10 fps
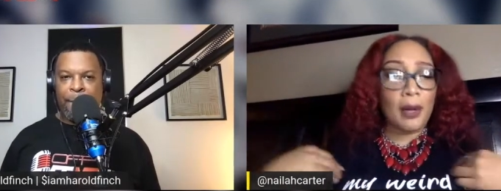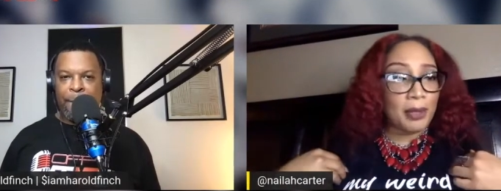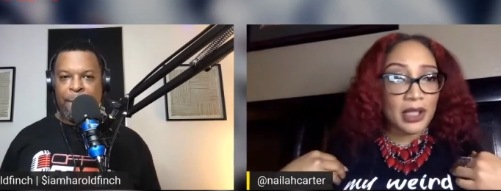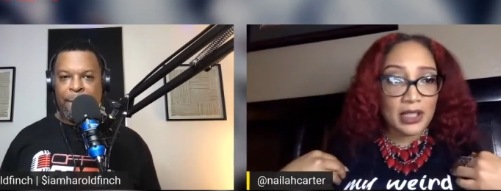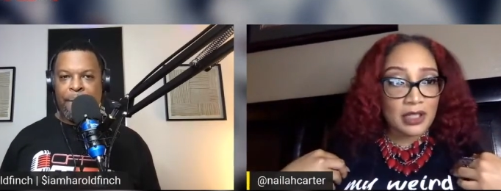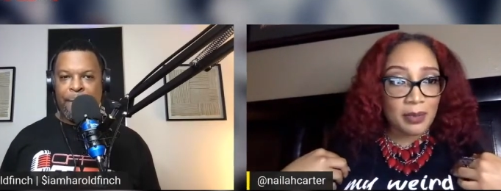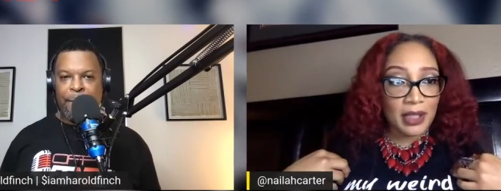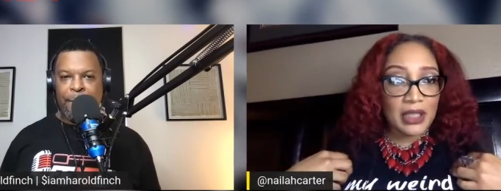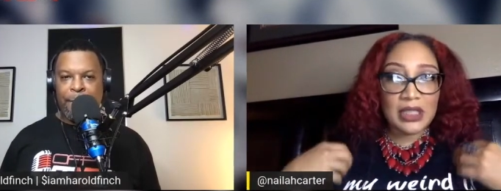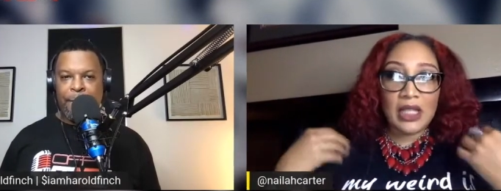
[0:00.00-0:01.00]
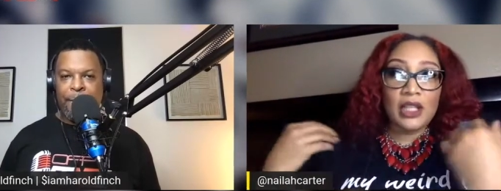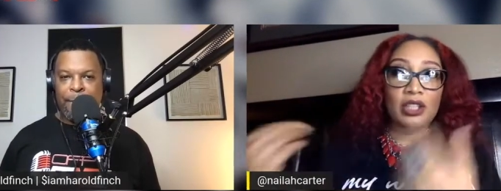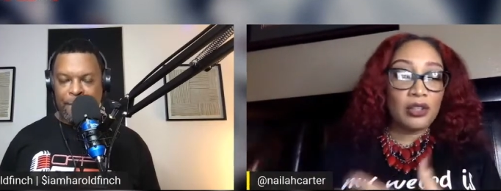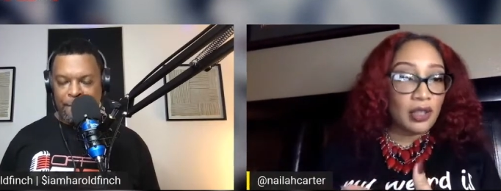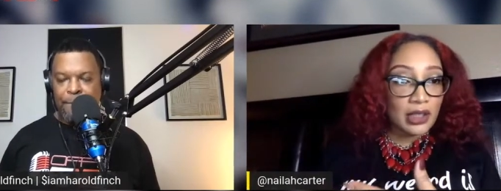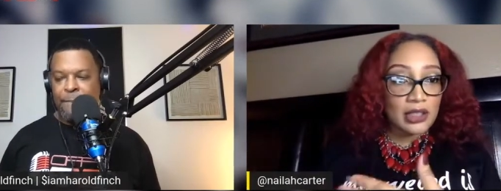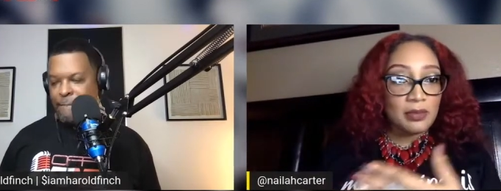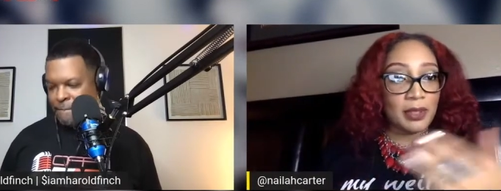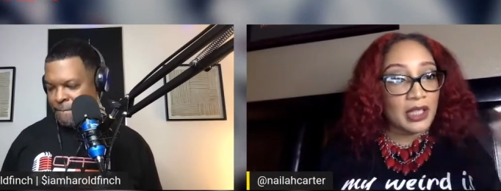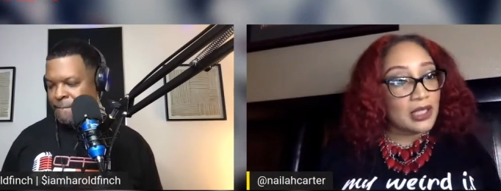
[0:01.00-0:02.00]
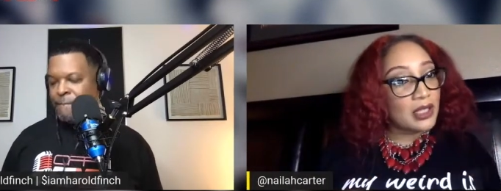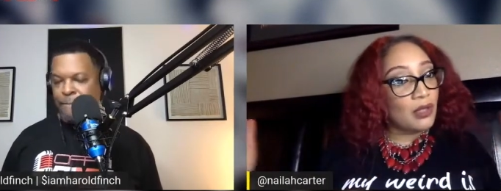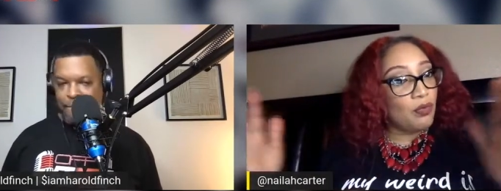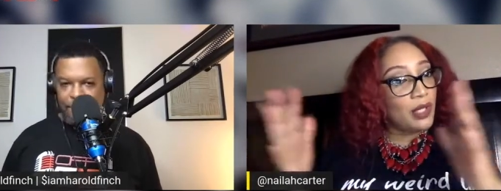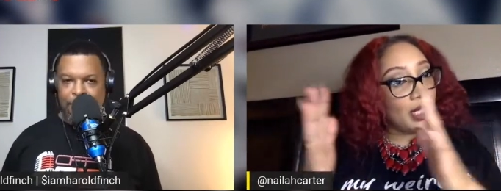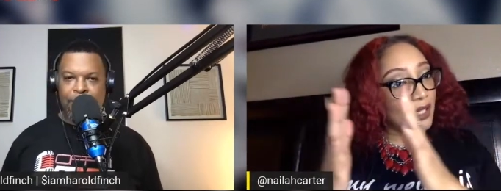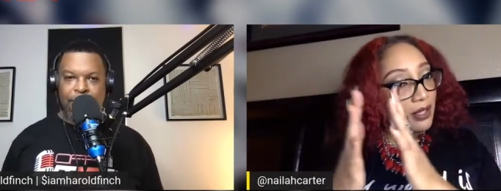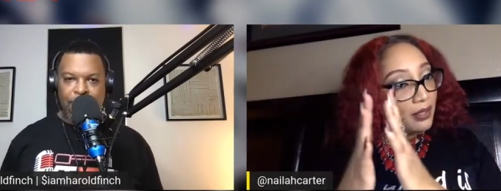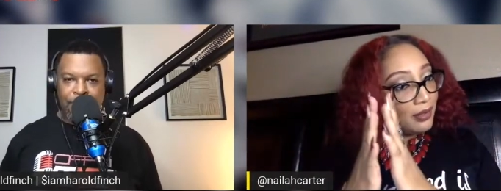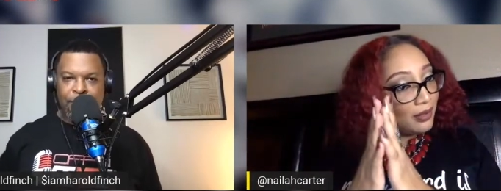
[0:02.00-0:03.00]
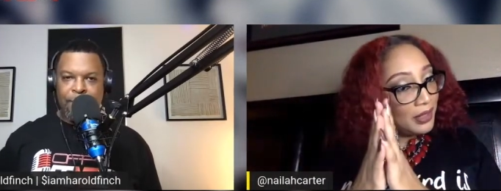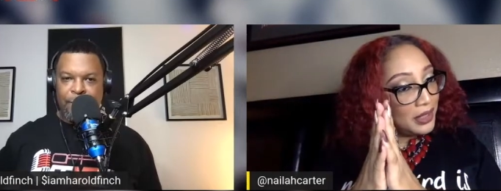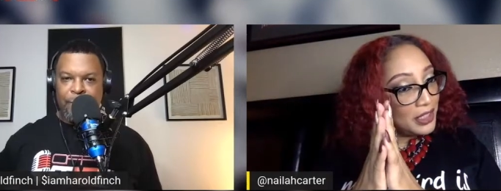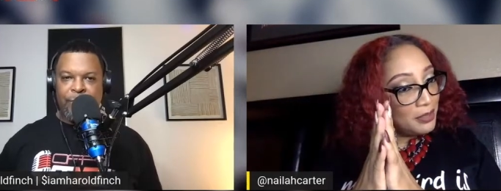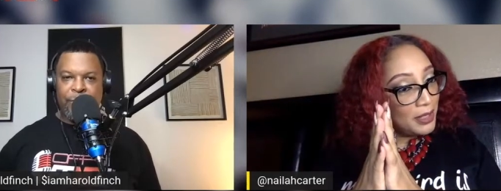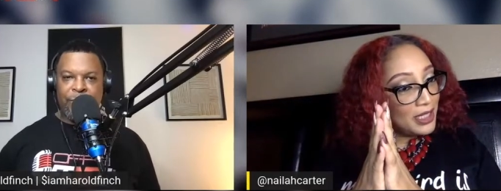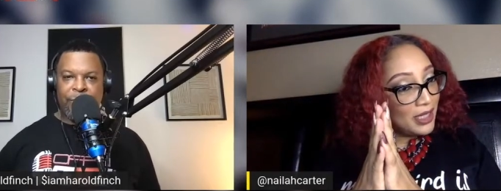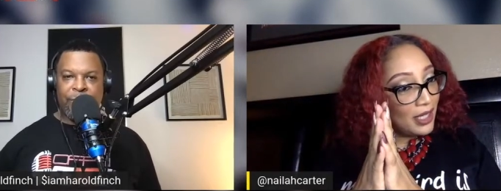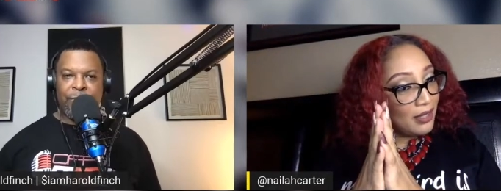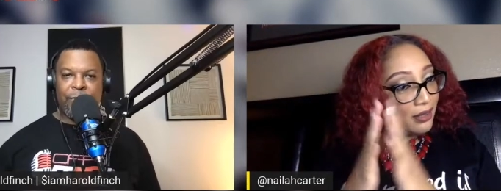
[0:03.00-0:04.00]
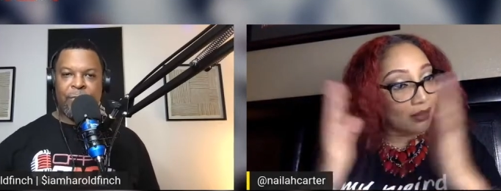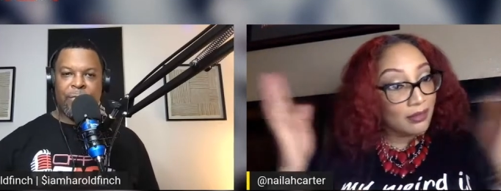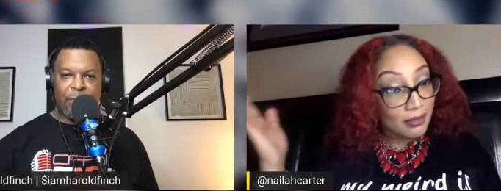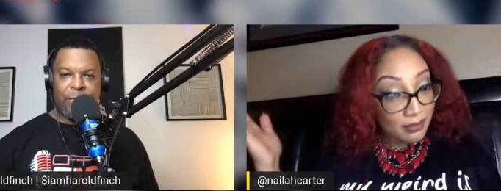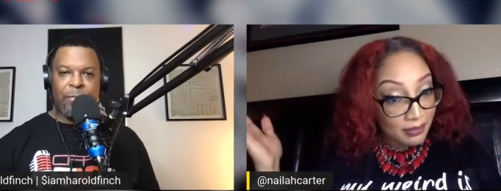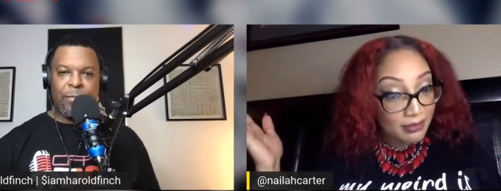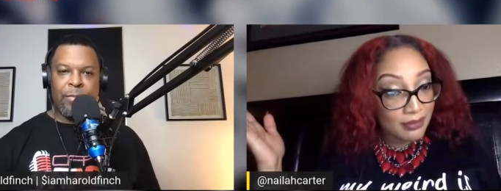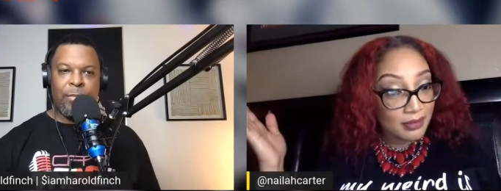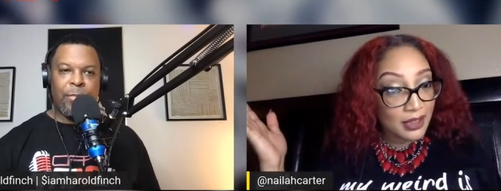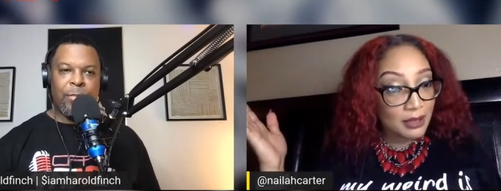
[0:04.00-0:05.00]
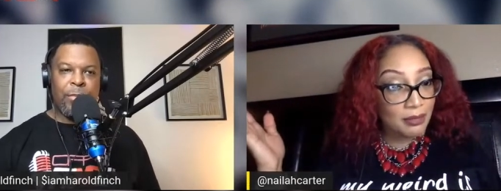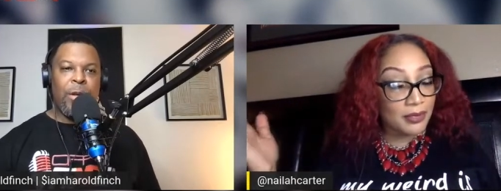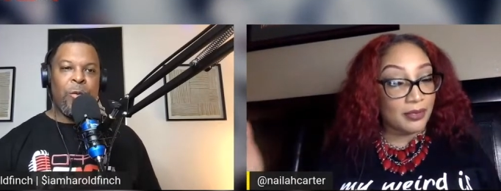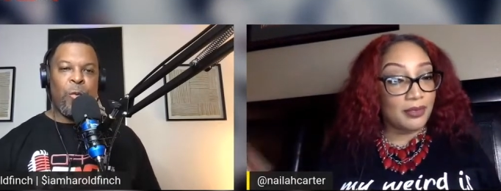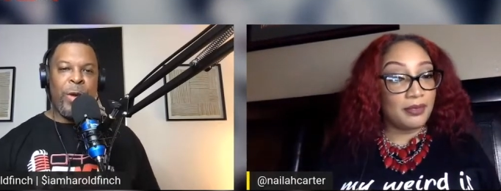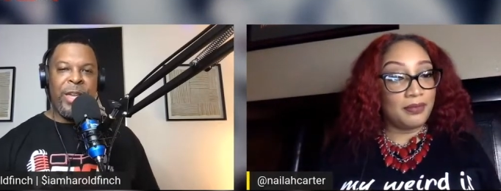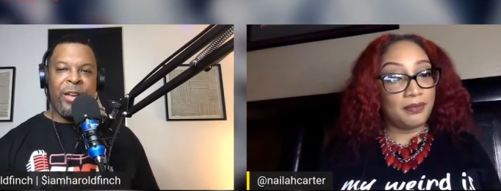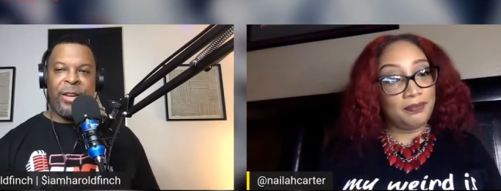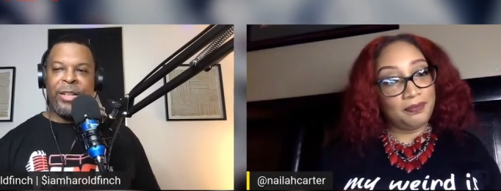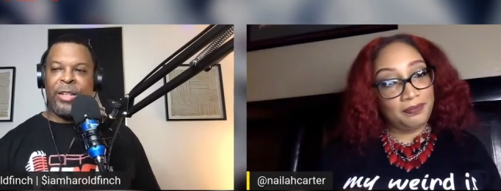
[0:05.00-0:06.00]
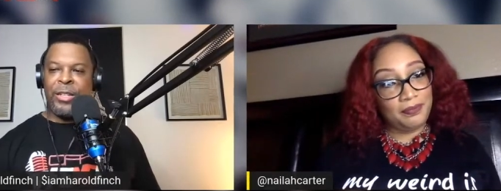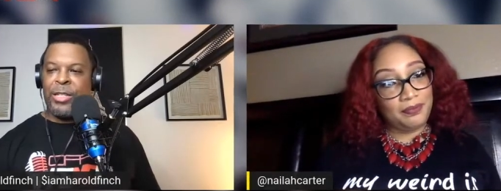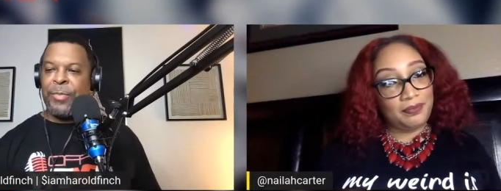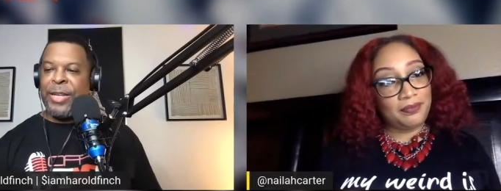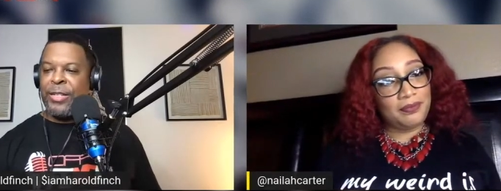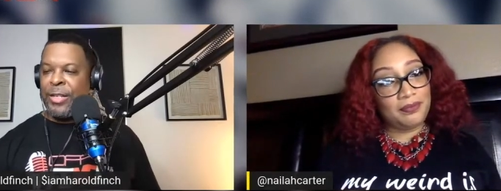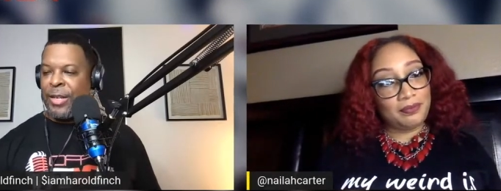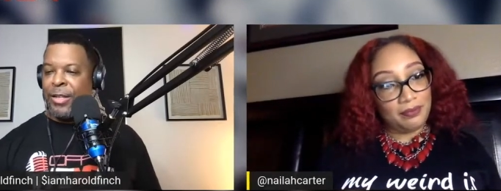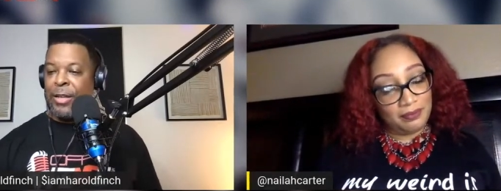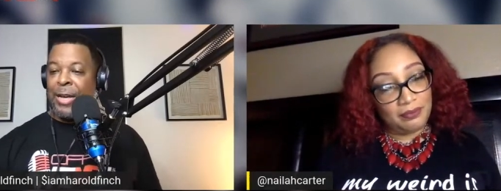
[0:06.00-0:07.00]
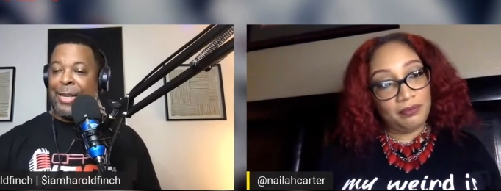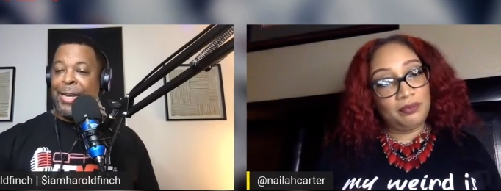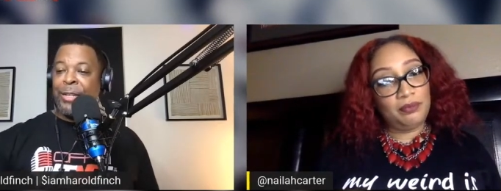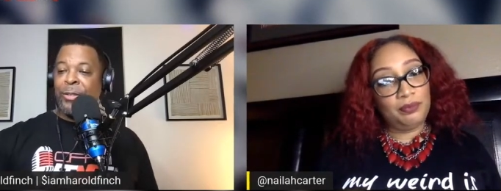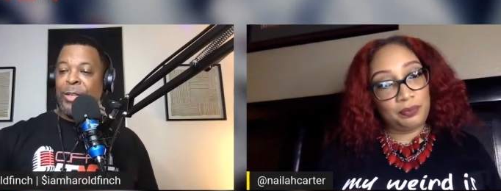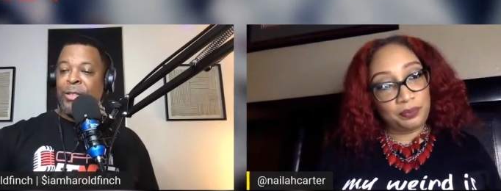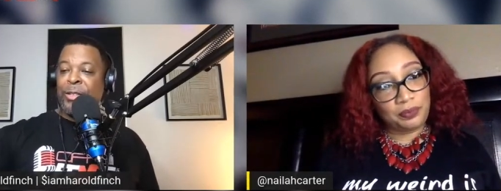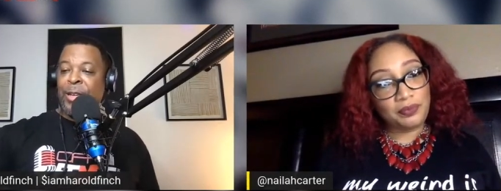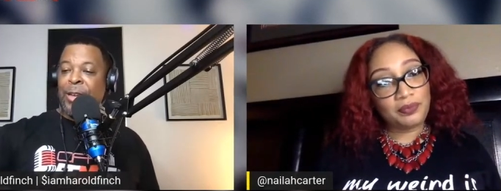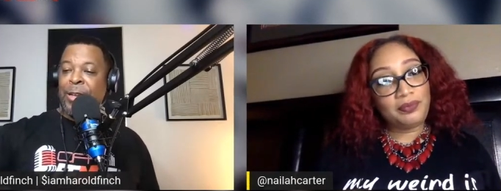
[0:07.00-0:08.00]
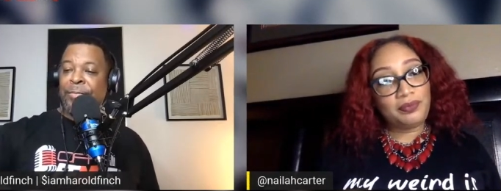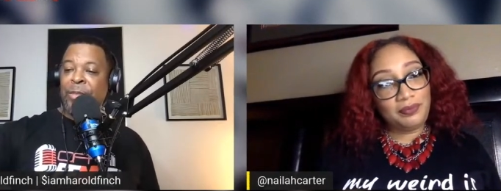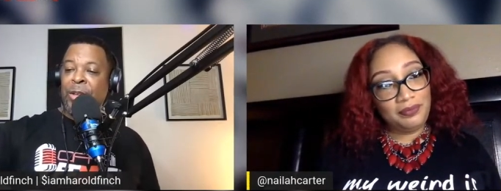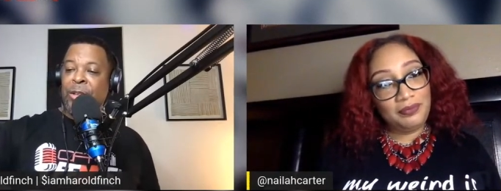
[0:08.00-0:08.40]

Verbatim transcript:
Speaker 1: I'm in a good space, you're mm. in a mm. good space, and we're in a good space together. Simple.
Speaker 2: We are in a good space together. I like the way you say that.